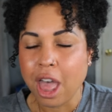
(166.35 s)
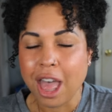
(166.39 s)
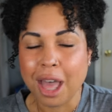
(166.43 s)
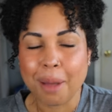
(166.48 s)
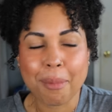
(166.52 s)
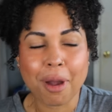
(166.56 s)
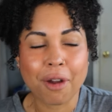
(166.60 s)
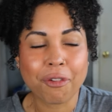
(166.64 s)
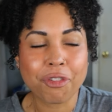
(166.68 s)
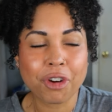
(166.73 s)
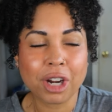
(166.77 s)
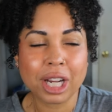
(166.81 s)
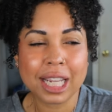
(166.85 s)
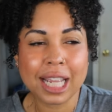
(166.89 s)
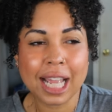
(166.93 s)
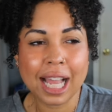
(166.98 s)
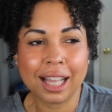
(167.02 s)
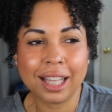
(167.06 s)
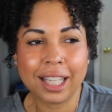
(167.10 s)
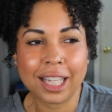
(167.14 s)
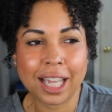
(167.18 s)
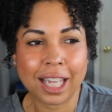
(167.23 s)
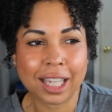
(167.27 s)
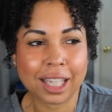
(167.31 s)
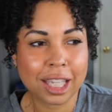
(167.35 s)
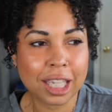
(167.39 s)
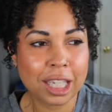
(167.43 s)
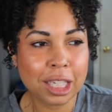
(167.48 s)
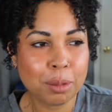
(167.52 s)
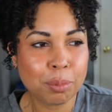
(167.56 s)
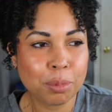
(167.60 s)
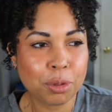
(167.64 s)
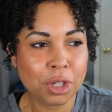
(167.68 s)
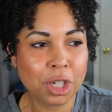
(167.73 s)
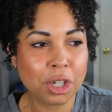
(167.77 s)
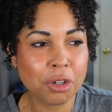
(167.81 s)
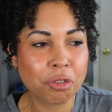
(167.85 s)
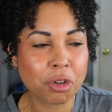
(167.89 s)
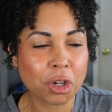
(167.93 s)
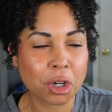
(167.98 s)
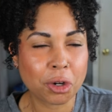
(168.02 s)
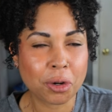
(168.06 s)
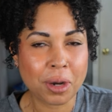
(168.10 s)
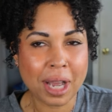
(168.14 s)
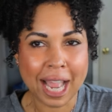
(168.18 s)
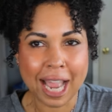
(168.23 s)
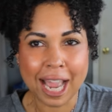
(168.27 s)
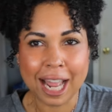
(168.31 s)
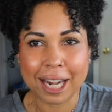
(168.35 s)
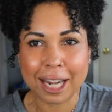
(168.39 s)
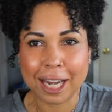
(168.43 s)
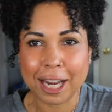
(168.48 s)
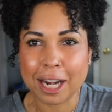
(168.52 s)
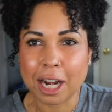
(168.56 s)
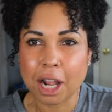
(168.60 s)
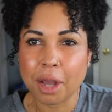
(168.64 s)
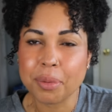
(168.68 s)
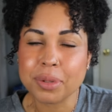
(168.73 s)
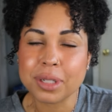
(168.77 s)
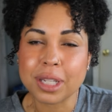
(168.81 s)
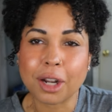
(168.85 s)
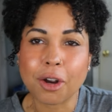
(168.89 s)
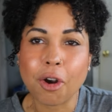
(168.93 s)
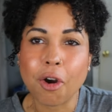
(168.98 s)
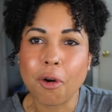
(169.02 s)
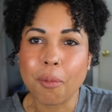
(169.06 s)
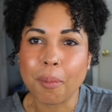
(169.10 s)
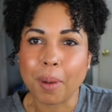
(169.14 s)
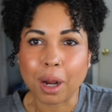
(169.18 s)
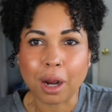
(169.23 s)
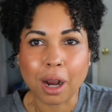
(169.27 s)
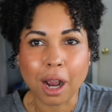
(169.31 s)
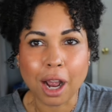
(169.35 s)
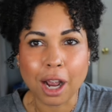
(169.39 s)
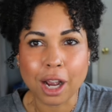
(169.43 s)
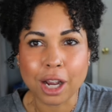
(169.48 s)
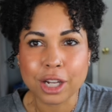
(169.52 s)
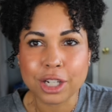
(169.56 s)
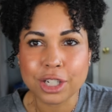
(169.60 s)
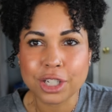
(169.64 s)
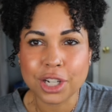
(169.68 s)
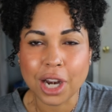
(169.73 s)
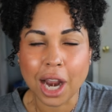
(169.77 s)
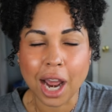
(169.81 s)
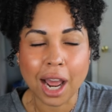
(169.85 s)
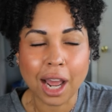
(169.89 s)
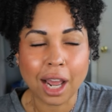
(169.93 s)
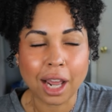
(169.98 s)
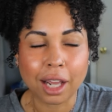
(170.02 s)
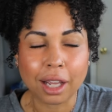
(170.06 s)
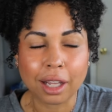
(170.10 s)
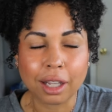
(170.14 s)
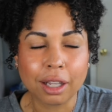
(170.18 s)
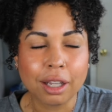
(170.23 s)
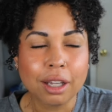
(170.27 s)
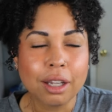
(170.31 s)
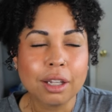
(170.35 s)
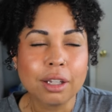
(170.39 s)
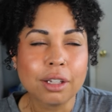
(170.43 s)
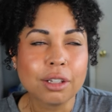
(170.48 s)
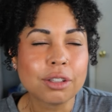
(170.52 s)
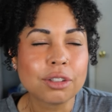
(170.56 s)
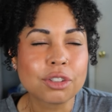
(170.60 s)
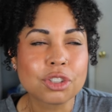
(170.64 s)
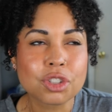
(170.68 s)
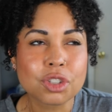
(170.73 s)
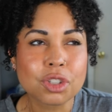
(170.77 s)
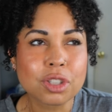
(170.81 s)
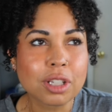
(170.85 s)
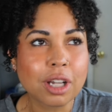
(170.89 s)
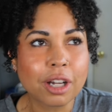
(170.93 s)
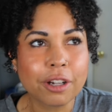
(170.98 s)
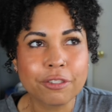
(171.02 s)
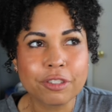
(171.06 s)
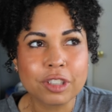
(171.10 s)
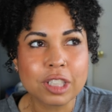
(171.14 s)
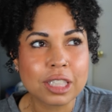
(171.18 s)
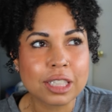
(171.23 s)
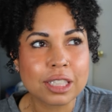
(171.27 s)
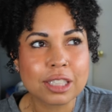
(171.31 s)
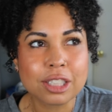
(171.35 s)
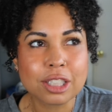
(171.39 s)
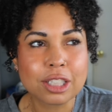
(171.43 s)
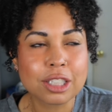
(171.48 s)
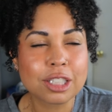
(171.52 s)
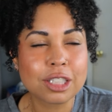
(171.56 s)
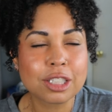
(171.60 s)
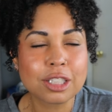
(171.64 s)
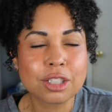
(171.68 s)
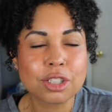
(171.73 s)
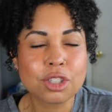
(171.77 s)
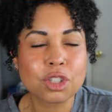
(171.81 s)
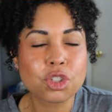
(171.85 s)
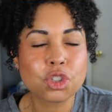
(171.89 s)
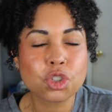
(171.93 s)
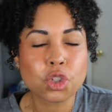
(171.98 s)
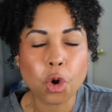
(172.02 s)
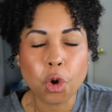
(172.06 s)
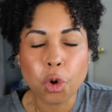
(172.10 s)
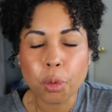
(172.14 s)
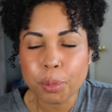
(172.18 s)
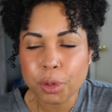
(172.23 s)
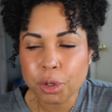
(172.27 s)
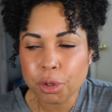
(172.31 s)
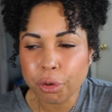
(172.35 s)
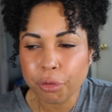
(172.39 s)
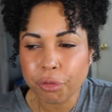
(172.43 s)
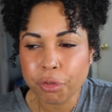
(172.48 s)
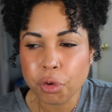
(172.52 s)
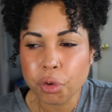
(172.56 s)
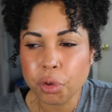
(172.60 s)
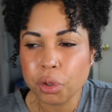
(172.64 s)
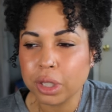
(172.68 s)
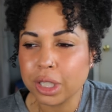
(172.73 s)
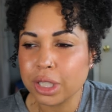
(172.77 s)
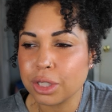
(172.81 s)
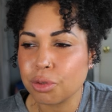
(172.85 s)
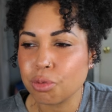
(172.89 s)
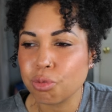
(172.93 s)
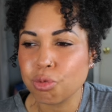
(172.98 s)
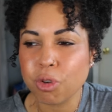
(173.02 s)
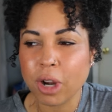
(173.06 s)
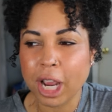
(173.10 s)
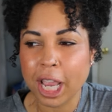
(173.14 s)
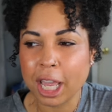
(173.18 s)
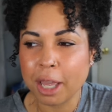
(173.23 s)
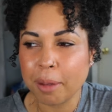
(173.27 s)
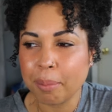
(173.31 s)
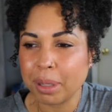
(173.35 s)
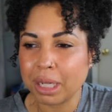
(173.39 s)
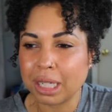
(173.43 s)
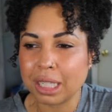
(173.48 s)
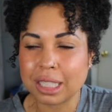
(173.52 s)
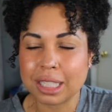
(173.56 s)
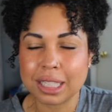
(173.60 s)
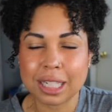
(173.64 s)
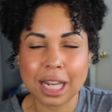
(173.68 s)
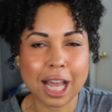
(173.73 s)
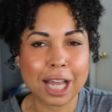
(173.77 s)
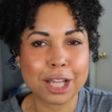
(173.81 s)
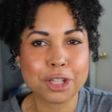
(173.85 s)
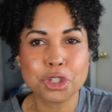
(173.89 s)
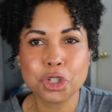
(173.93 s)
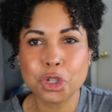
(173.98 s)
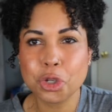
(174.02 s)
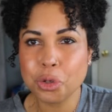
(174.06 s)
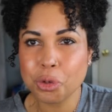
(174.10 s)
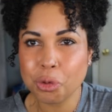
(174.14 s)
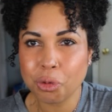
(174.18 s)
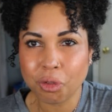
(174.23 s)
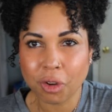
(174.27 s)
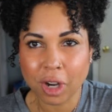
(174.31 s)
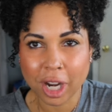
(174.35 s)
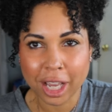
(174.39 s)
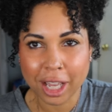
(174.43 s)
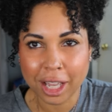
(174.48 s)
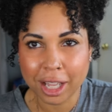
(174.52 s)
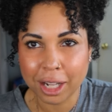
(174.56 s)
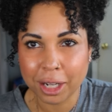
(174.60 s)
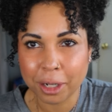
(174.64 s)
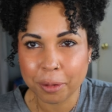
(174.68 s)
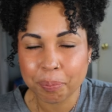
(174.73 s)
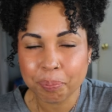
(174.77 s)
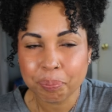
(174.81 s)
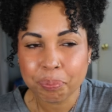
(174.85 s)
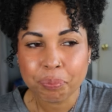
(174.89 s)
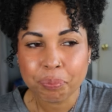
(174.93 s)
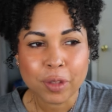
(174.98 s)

And my friend Kelly at Keep Beauty Real had it, and I was like, oh my gosh, I just love this. This is so beautiful. It's red, but it's not too red.